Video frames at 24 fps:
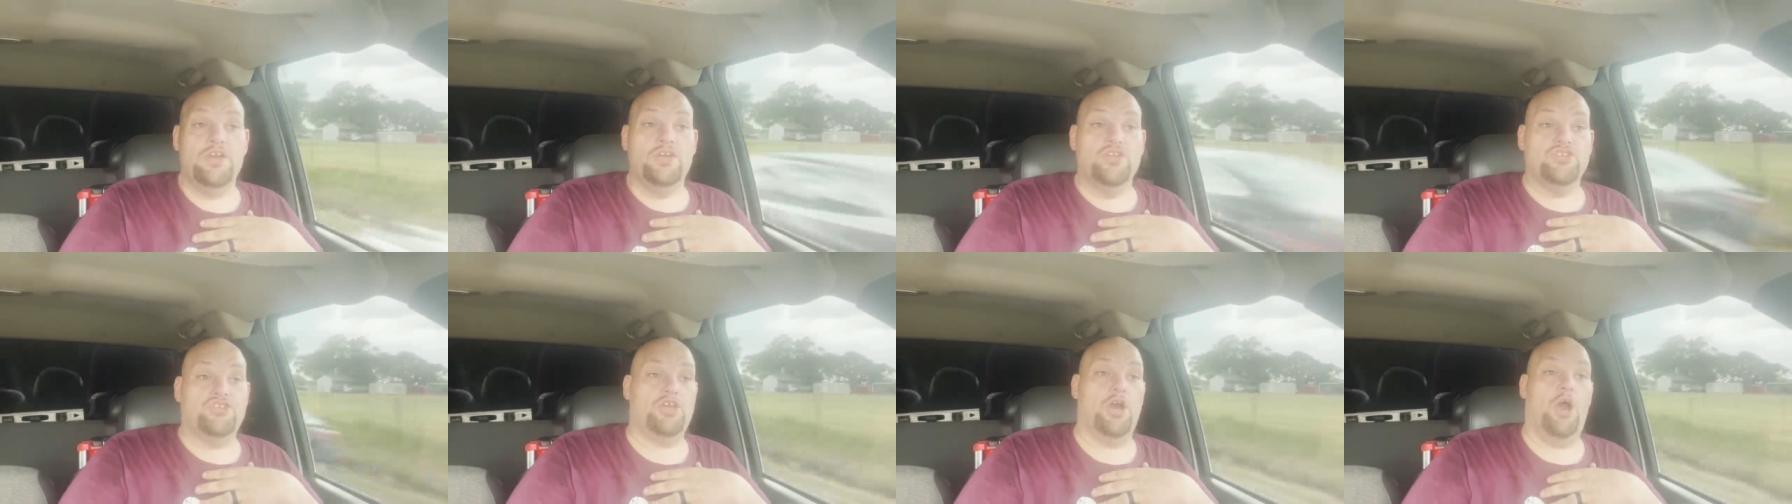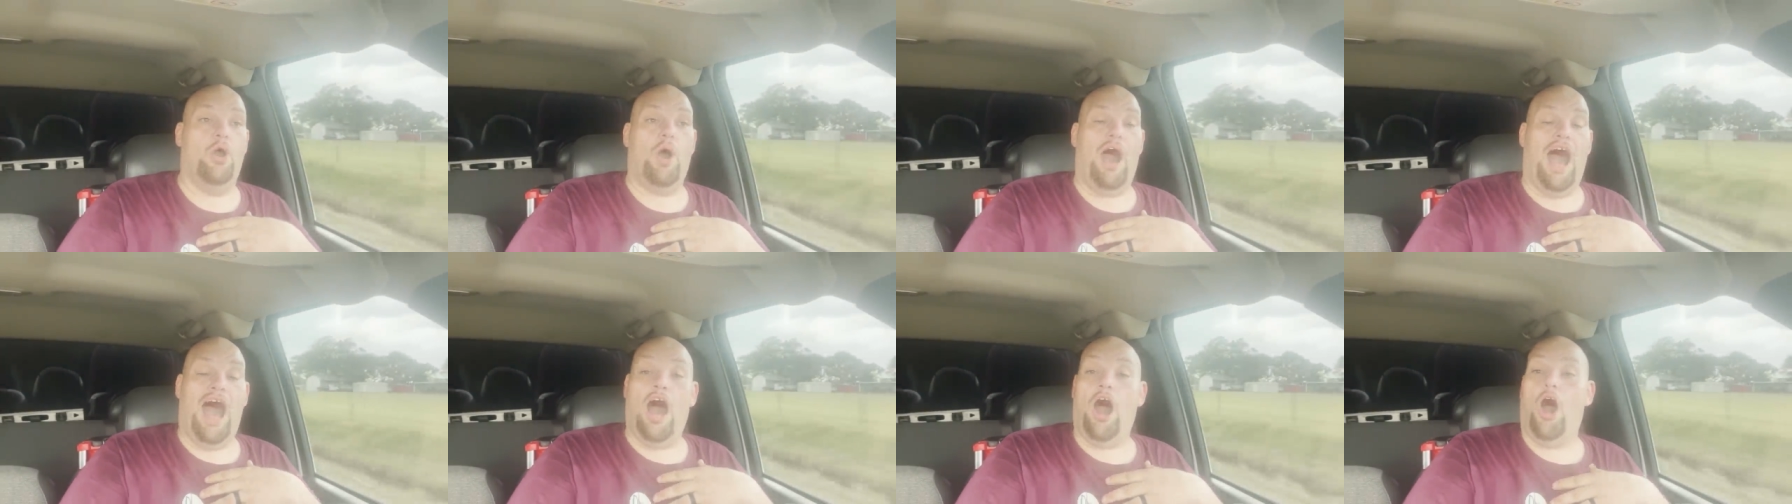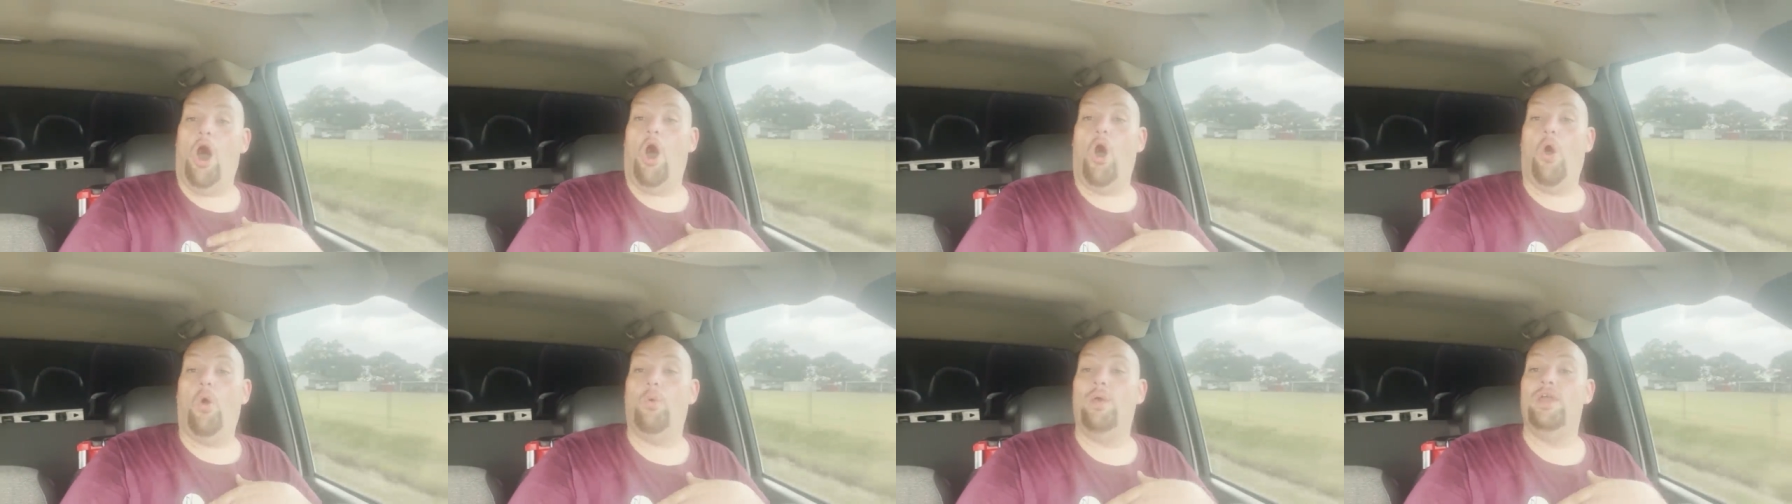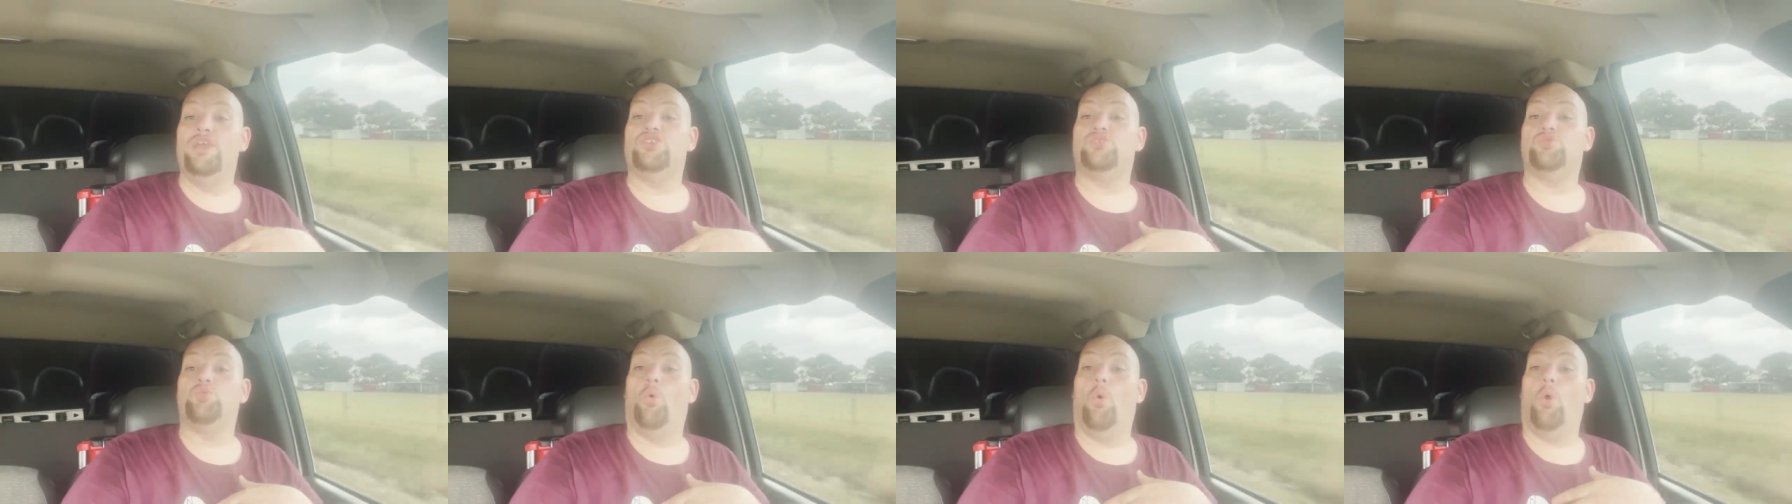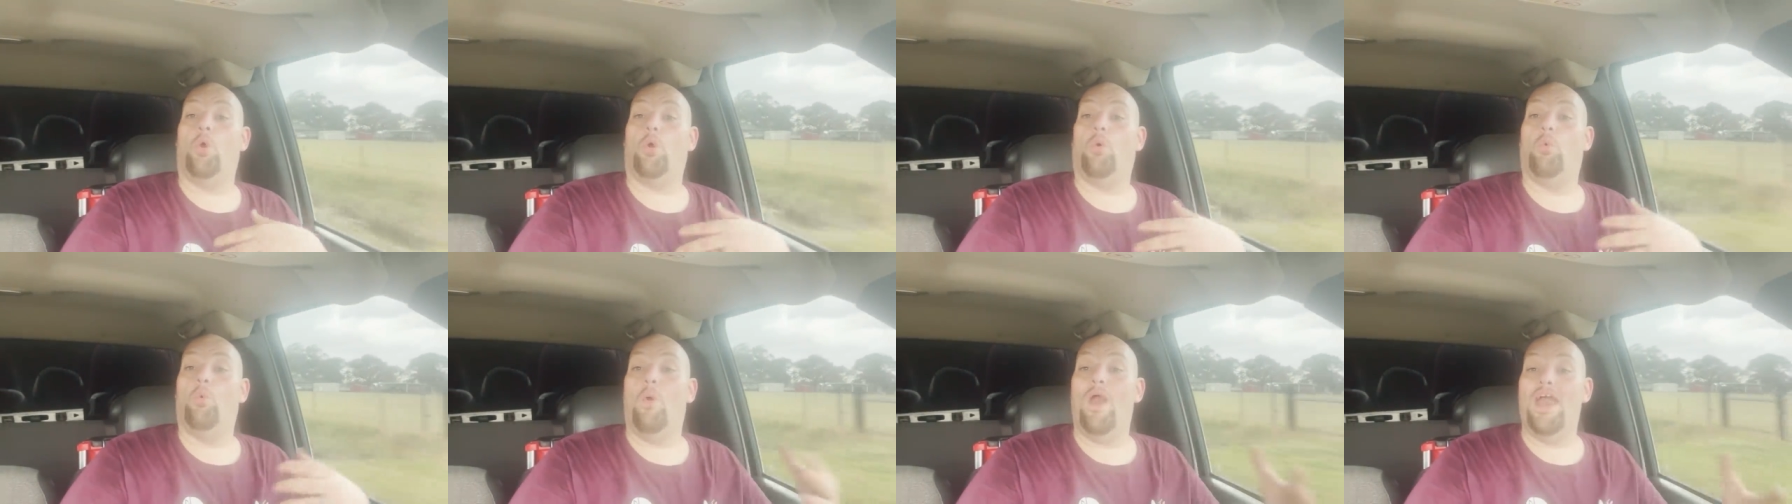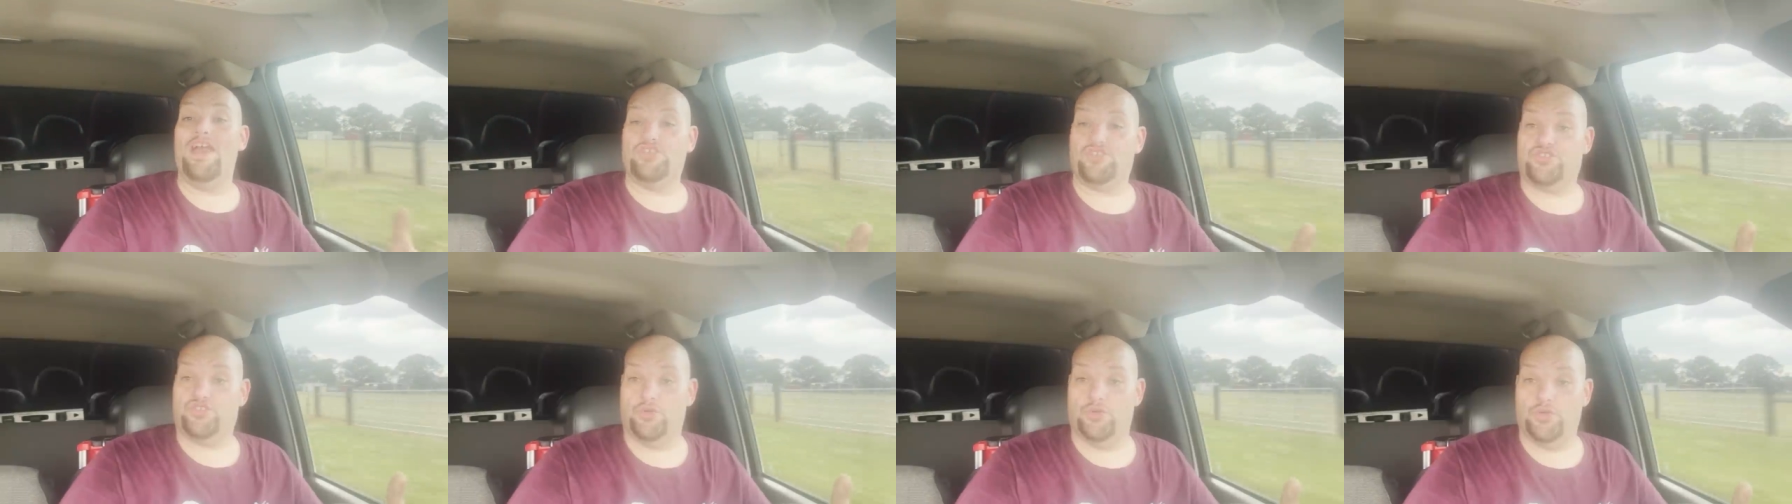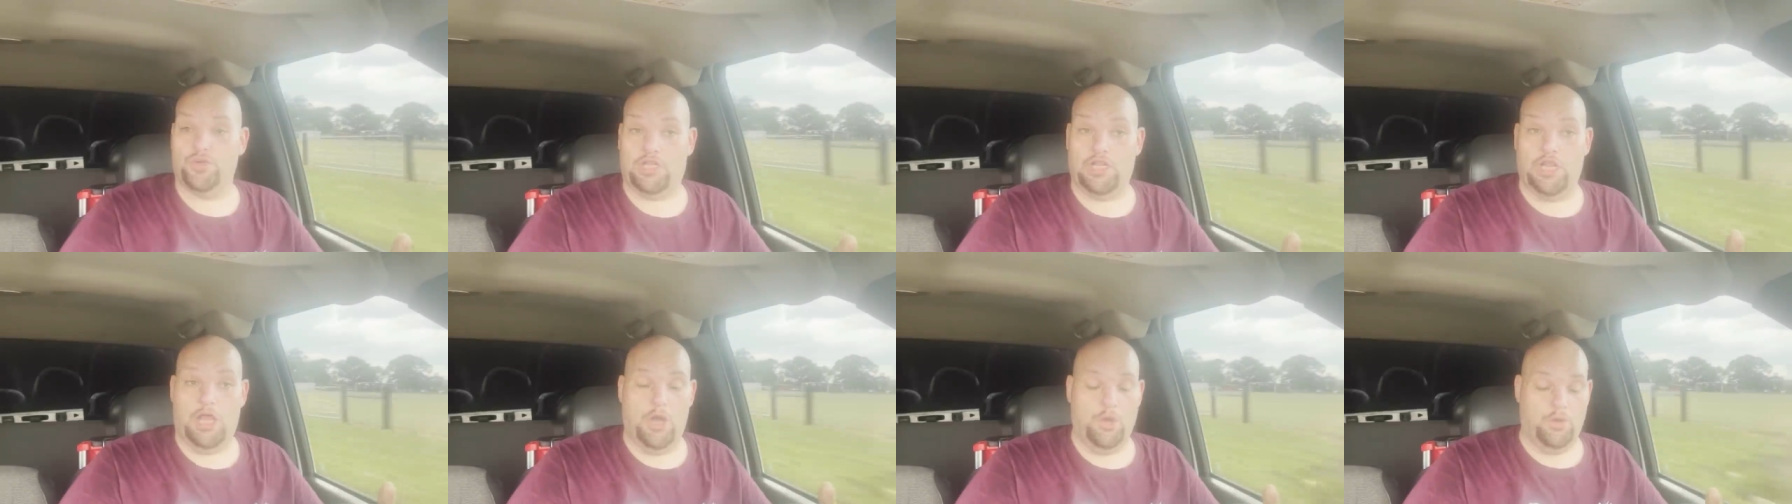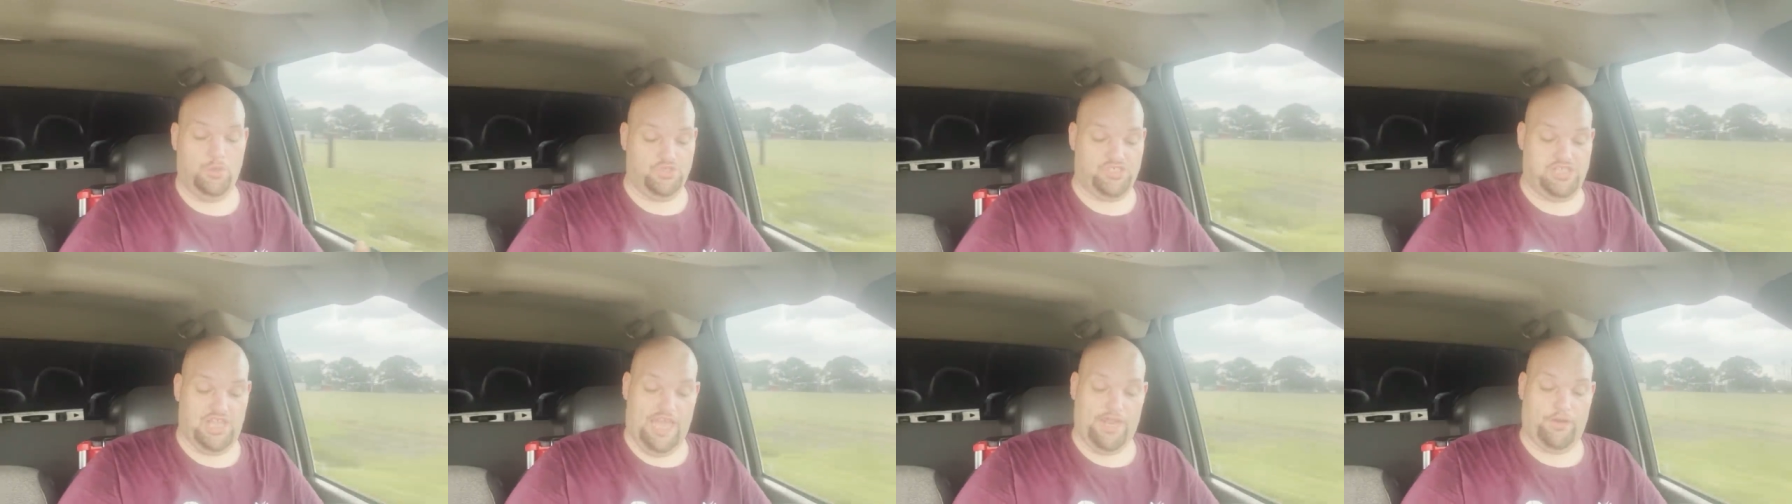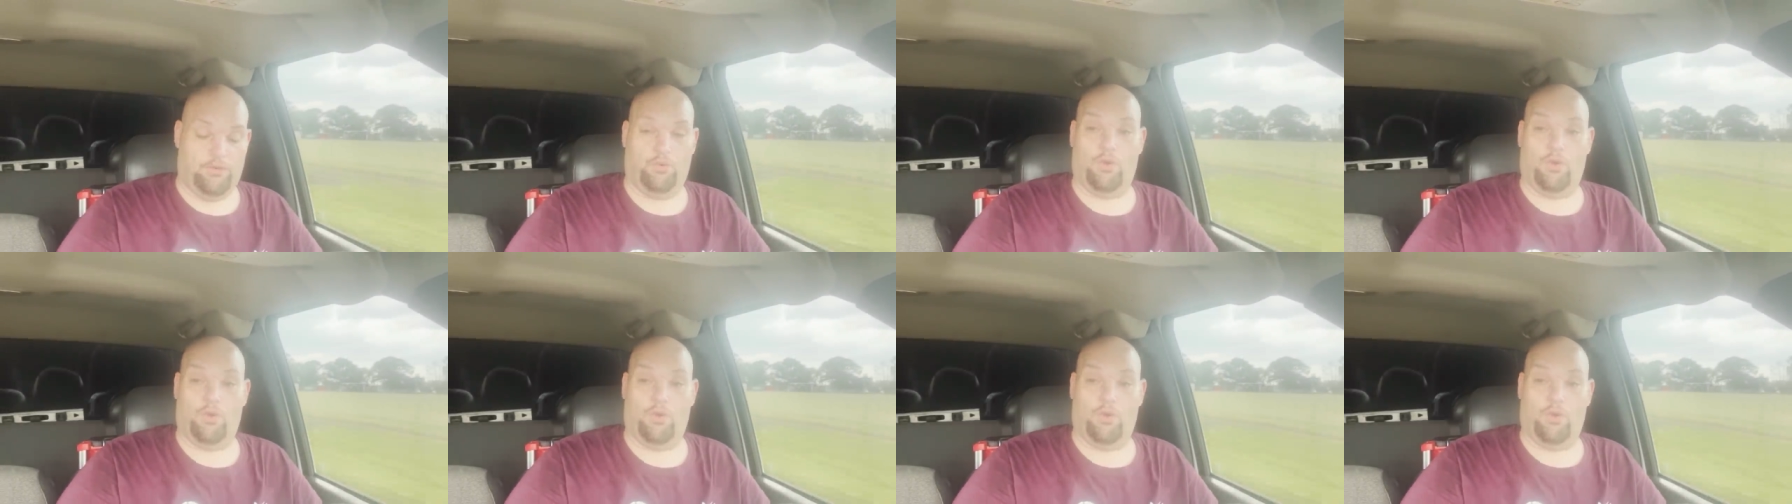so I always wore Western clothes like